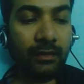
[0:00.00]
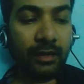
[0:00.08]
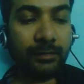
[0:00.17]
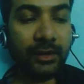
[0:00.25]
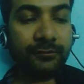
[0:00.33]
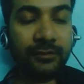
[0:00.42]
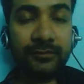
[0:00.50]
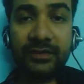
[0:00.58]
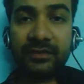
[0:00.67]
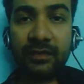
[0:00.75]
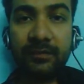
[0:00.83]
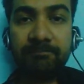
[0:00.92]
Now, apart from this,
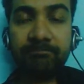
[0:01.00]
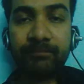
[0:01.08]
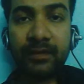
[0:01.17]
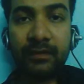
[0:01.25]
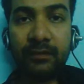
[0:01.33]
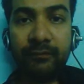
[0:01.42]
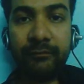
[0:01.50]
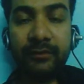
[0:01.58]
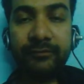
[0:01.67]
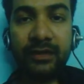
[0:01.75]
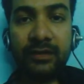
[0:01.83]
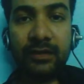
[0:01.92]

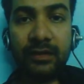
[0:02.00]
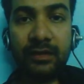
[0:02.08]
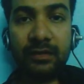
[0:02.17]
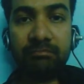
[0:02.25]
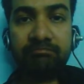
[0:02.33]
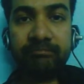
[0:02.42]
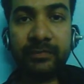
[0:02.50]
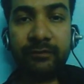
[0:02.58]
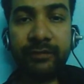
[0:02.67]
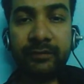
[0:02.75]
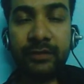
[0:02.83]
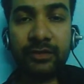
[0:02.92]
when
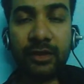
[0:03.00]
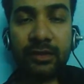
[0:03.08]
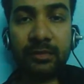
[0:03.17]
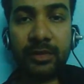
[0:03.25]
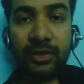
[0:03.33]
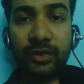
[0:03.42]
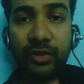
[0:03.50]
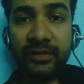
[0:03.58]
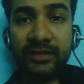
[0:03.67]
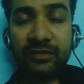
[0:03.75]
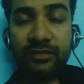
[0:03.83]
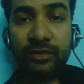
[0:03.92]
we talk about
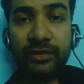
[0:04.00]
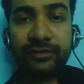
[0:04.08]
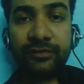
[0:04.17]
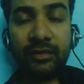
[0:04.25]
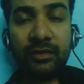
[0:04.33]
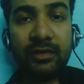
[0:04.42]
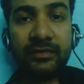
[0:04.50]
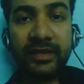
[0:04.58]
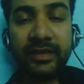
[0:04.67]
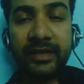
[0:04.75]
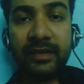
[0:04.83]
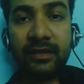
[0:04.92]
notice for
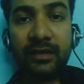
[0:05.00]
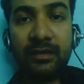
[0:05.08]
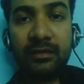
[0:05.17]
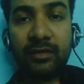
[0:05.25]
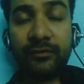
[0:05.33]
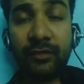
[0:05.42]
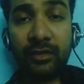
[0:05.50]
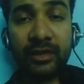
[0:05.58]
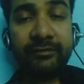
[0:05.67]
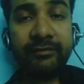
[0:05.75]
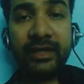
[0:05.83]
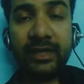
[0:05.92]
sending for
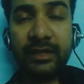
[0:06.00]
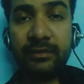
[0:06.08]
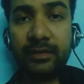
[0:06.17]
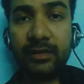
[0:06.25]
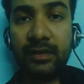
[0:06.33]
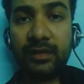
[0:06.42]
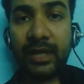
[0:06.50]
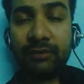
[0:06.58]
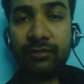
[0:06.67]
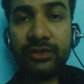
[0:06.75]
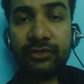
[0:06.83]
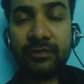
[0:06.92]
convening any
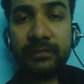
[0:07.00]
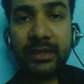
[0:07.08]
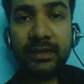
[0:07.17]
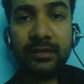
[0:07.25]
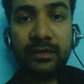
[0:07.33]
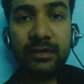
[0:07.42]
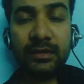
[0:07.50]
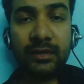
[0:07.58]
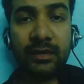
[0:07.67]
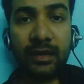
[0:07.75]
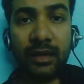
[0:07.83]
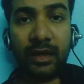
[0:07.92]
annual general meeting,
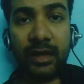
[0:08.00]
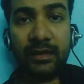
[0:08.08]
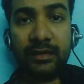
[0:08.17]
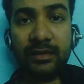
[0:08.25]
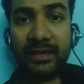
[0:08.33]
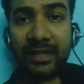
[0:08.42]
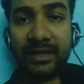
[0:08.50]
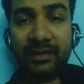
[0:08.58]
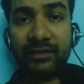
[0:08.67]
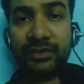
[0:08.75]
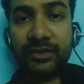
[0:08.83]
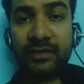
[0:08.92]
and that
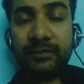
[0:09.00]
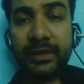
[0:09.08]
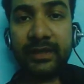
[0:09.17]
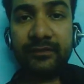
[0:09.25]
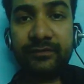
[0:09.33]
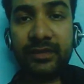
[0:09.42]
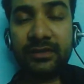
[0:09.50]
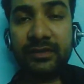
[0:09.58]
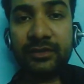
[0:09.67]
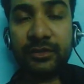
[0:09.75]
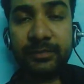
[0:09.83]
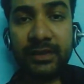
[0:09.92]
annual general meeting which
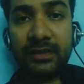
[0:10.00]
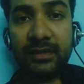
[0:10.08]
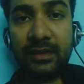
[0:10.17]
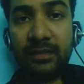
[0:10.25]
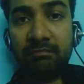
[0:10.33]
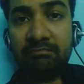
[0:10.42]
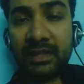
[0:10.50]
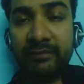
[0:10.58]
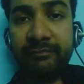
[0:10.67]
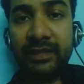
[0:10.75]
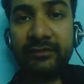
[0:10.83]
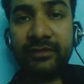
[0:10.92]
needs to be
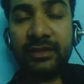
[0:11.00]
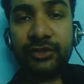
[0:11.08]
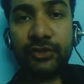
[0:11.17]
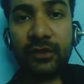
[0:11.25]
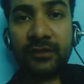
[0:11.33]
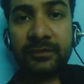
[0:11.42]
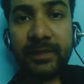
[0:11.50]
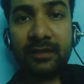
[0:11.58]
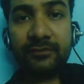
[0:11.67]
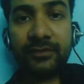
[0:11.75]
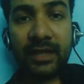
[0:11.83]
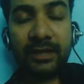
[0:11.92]
convened within short span
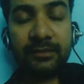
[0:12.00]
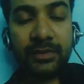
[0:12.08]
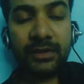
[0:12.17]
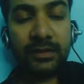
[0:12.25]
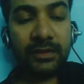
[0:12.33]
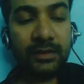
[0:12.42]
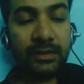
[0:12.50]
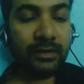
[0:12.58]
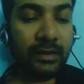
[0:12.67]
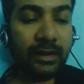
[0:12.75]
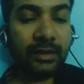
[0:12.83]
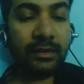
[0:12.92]
of time,
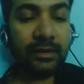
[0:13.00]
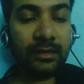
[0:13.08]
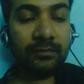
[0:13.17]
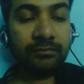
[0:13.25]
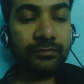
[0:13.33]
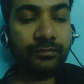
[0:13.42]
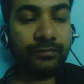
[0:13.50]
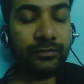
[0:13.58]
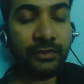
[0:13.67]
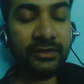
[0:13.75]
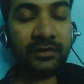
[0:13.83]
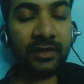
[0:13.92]
then
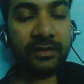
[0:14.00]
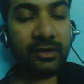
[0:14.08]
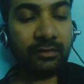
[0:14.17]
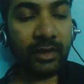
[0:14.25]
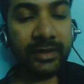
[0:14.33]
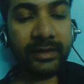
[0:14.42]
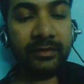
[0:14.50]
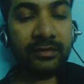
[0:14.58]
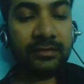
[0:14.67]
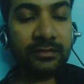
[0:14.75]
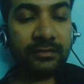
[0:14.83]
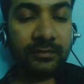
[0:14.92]
these are the
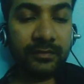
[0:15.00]
criteria.